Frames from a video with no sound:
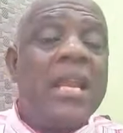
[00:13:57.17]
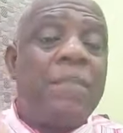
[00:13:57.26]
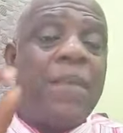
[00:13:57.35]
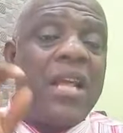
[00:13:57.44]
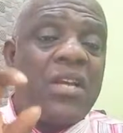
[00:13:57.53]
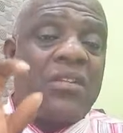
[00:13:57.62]
The
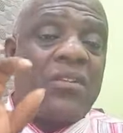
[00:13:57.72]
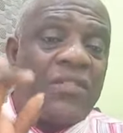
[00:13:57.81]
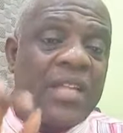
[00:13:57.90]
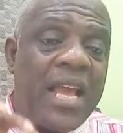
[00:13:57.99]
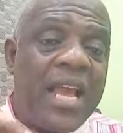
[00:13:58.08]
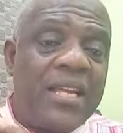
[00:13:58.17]
pleasures of
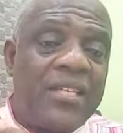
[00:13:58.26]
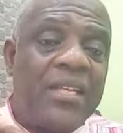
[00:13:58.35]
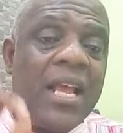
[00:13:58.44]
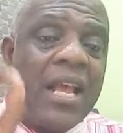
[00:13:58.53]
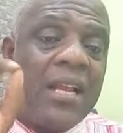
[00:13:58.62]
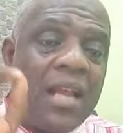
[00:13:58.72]

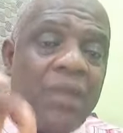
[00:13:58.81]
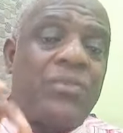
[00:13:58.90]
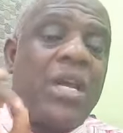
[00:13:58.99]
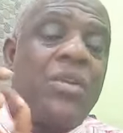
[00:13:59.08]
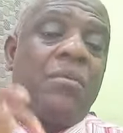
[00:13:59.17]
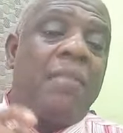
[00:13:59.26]
sex,
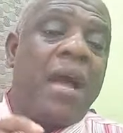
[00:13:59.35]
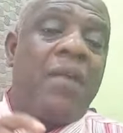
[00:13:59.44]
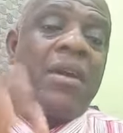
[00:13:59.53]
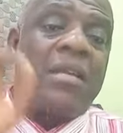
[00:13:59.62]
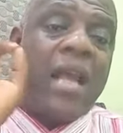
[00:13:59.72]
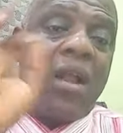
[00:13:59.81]
outside you
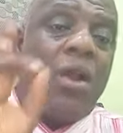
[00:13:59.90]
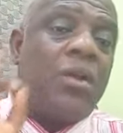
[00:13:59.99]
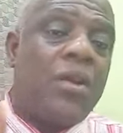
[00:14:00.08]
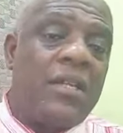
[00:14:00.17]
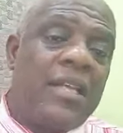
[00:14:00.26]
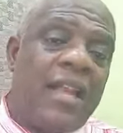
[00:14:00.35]
married, how long
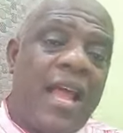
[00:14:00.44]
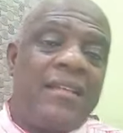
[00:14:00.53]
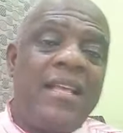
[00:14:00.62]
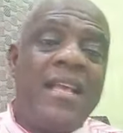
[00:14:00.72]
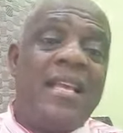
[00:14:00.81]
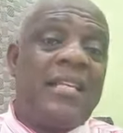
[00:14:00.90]
does it
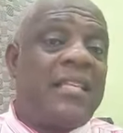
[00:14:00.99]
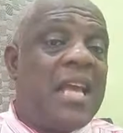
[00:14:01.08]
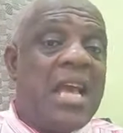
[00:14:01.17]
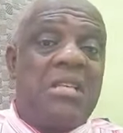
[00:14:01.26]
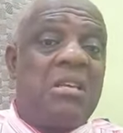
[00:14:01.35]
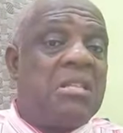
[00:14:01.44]
last? He
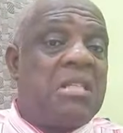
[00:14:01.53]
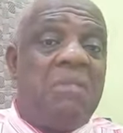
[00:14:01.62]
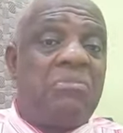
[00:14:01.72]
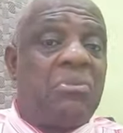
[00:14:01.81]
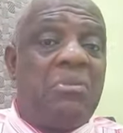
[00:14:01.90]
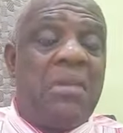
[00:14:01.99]
said,
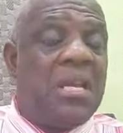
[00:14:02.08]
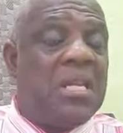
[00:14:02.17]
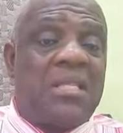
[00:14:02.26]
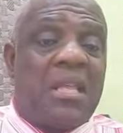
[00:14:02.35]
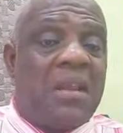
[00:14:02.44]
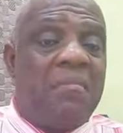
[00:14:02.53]
sometimes 2
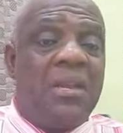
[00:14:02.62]
minutes, 3